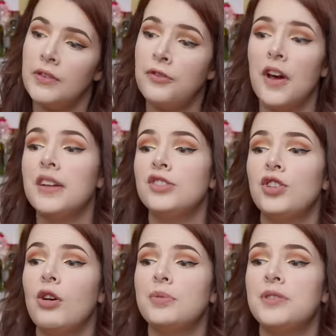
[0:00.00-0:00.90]
The first
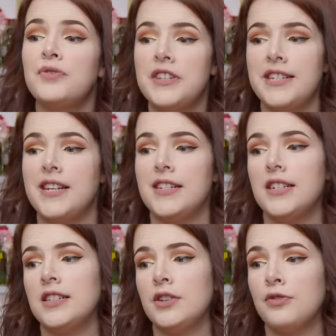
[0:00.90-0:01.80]
shop to visit
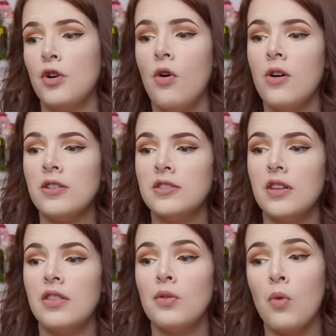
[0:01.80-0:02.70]
is, of course,
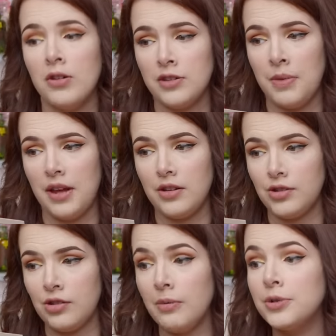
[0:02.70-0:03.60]
the Wandmaker
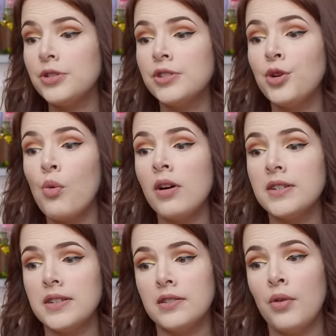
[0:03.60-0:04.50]
shop. Choosing your
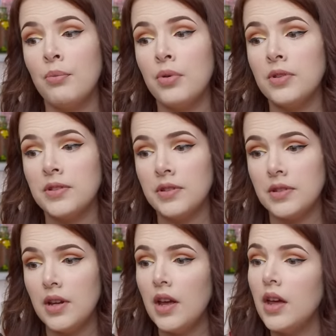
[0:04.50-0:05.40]
wand is so
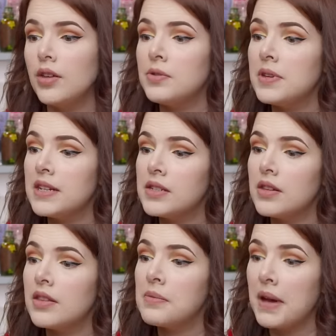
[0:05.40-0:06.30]
important. You need
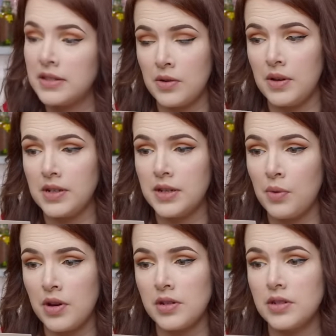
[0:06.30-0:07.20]
the best quality
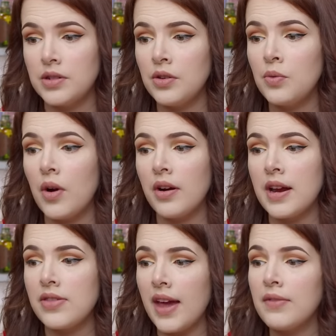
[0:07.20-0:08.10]
wand. Don't
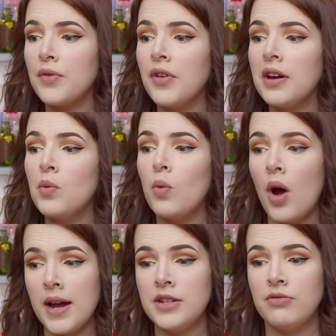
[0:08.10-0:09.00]
worry, they have a very
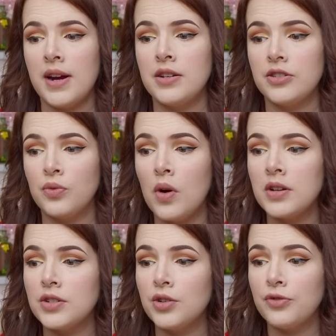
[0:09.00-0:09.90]
wide range of
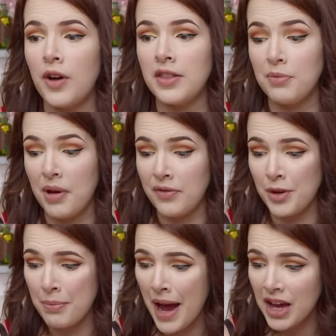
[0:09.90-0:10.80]
wands. You'll find the
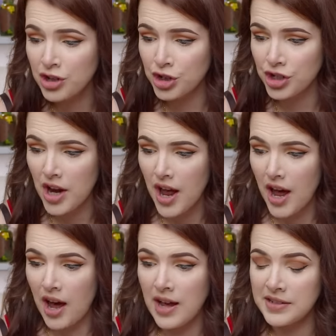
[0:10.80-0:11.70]
perfect match.
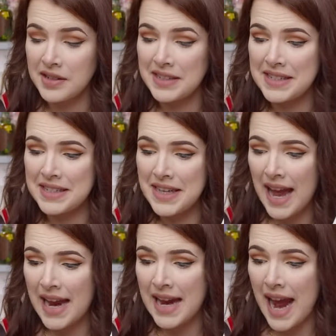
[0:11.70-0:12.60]
So this is
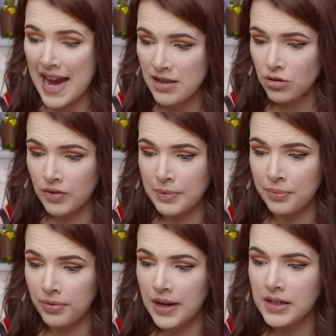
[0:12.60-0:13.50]
a A3
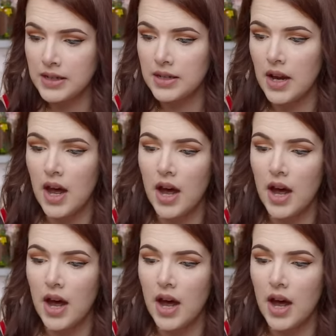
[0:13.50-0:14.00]
print.